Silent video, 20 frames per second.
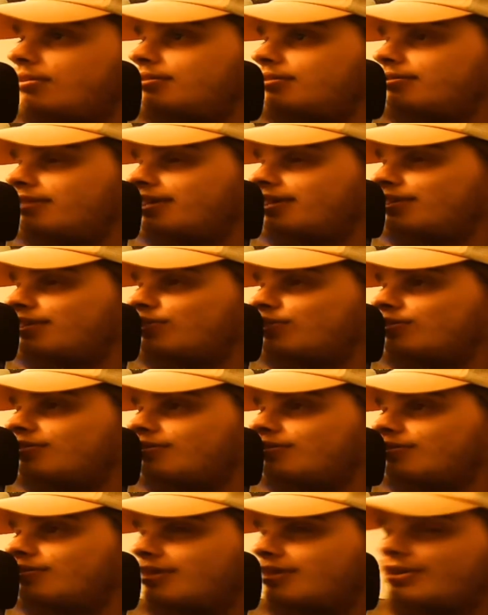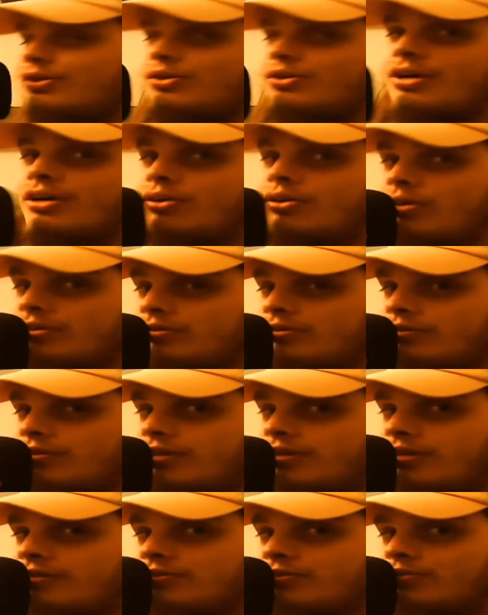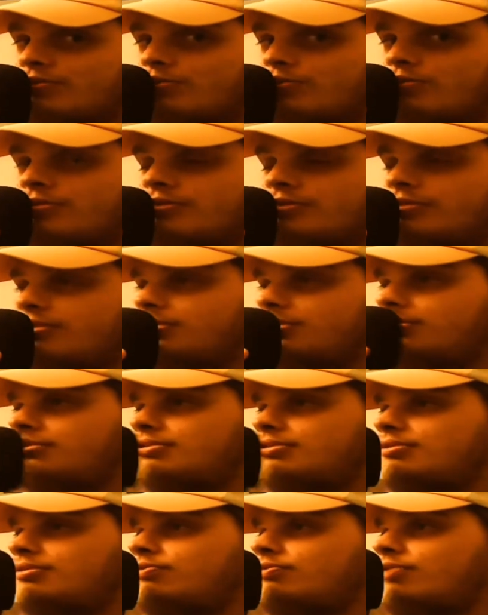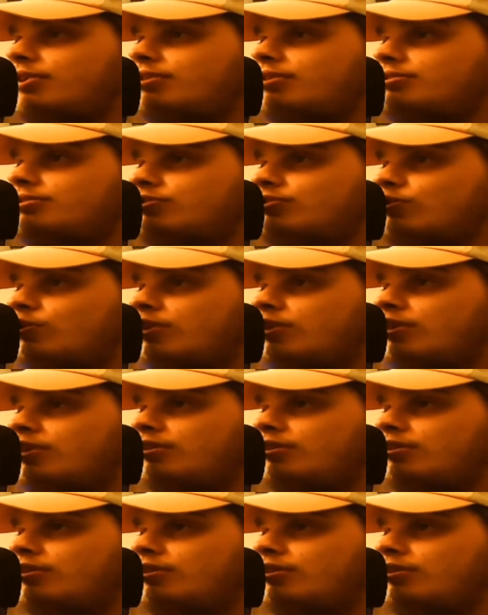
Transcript: Thank you. Thank you. I graduated high school, boys. Fair and square.